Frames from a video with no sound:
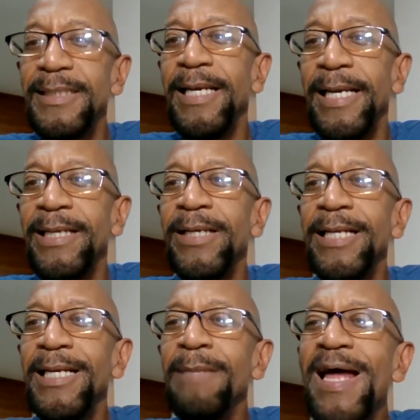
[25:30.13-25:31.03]

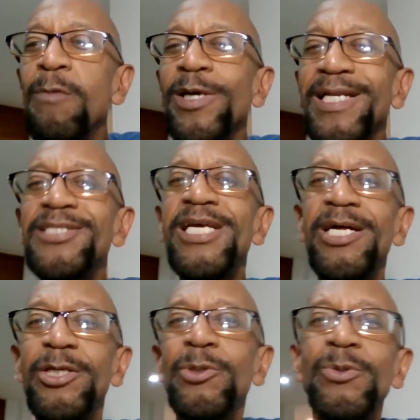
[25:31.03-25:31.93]
And no matter what they
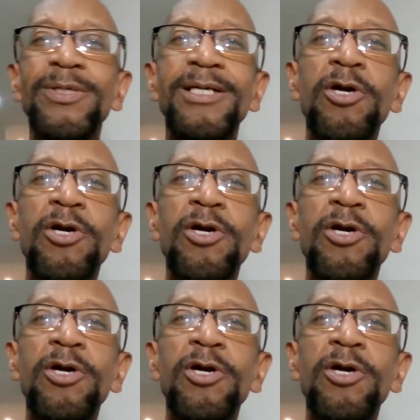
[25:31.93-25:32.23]
tell you